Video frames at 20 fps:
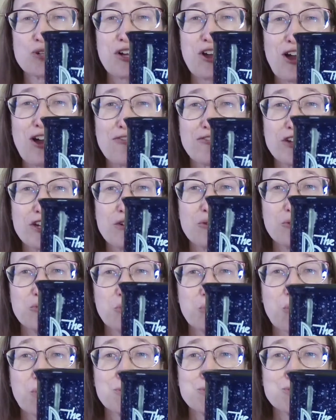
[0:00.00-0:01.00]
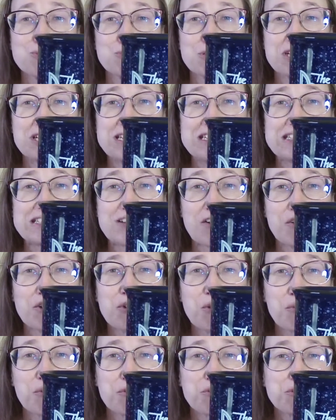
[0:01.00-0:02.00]
coffee. The Roastery is
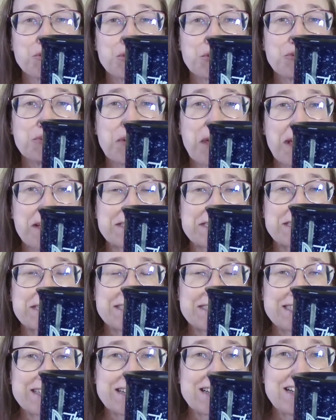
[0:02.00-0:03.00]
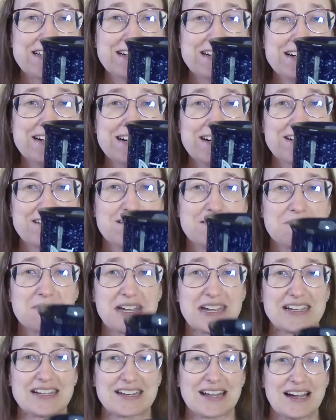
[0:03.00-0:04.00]
local to Kansas City,
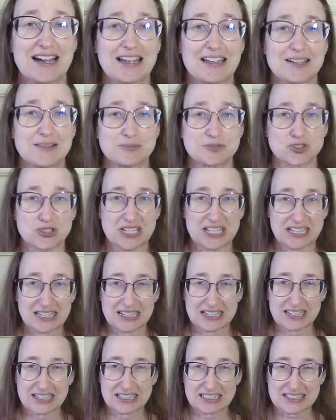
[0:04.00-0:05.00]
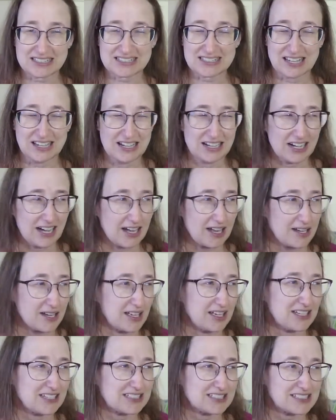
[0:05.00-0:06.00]
and I am drinking
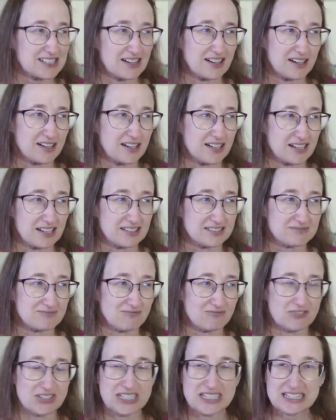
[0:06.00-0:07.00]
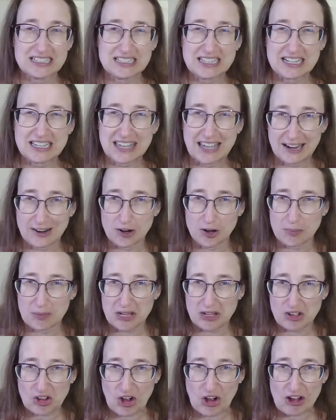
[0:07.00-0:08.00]
it's a vanilla
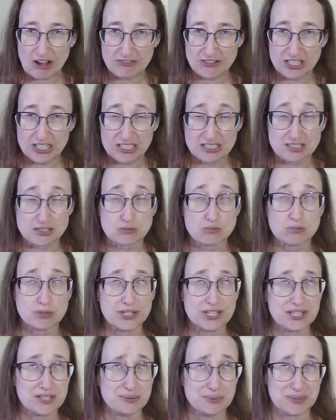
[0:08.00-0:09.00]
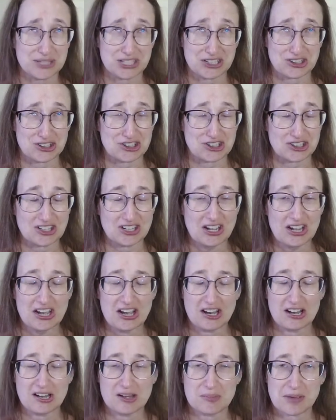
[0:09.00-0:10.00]
caramel coffee. It's really, really good.
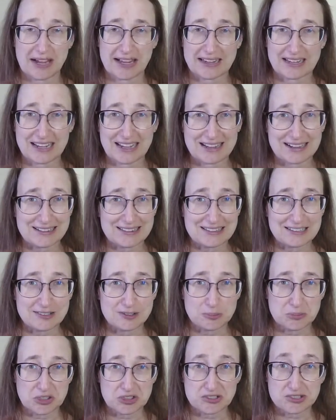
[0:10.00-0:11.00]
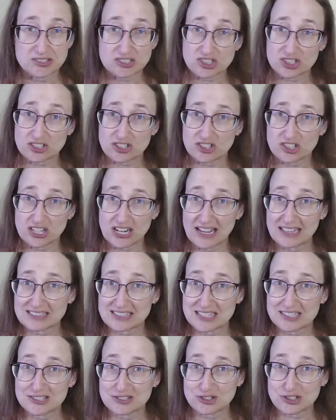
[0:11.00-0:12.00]
And I added a little milk and sugar, as
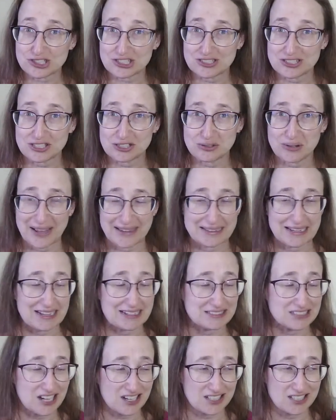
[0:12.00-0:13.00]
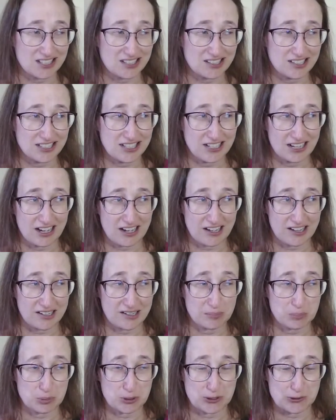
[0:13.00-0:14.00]
I usually do. And technically,
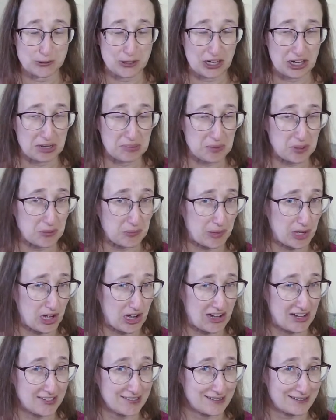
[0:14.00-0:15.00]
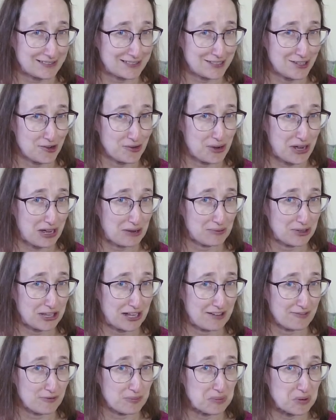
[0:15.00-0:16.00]
I brewed up a pot, so I will
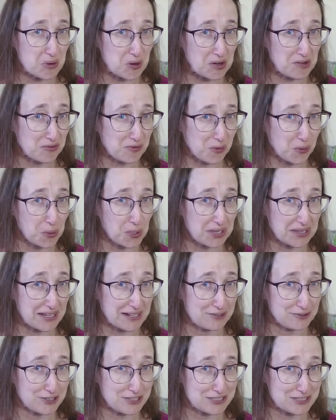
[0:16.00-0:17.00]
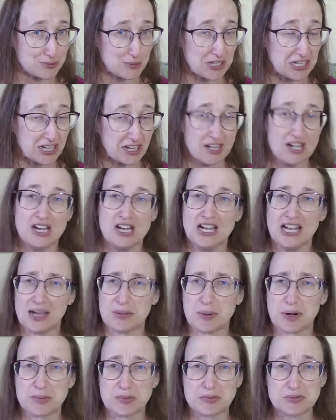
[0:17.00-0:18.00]
have more for later this week. I
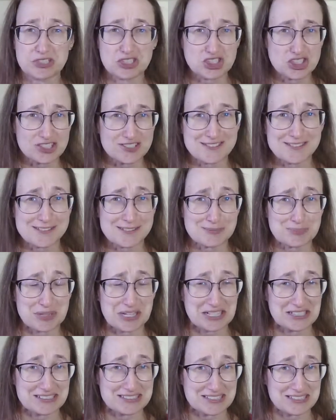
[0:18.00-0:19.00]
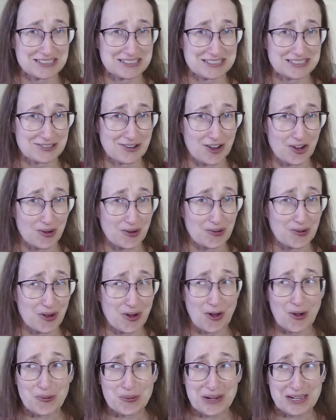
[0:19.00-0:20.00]
probably shouldn't, because it's
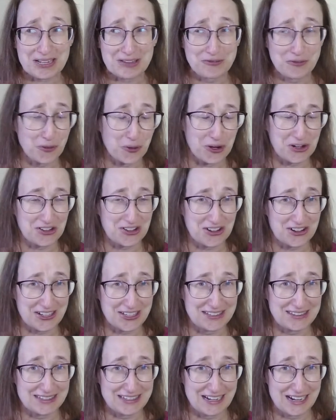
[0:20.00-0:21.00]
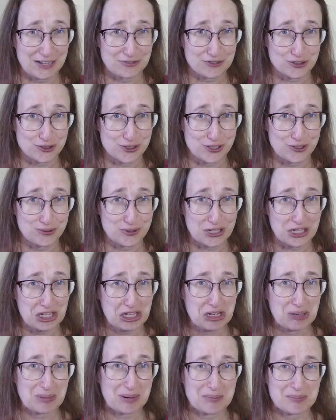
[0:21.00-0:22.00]
already 4 o'clock in the afternoon,
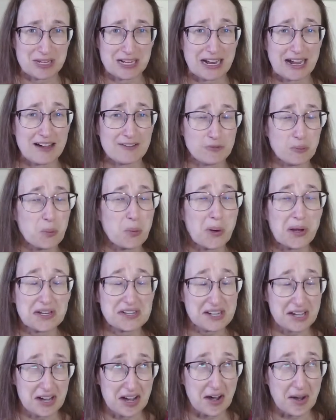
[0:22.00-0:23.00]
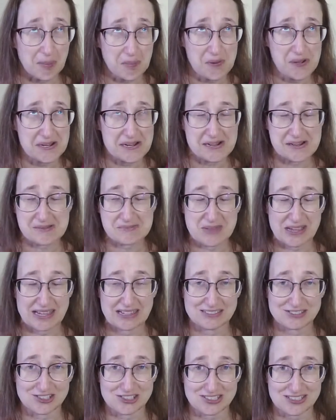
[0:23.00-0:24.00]
but I'm gonna have one cup
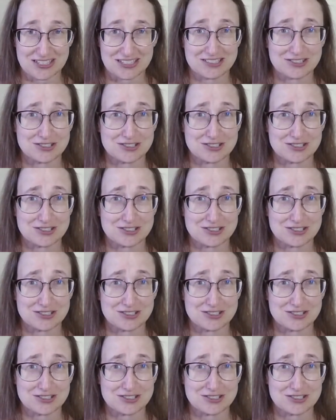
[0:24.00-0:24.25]
and just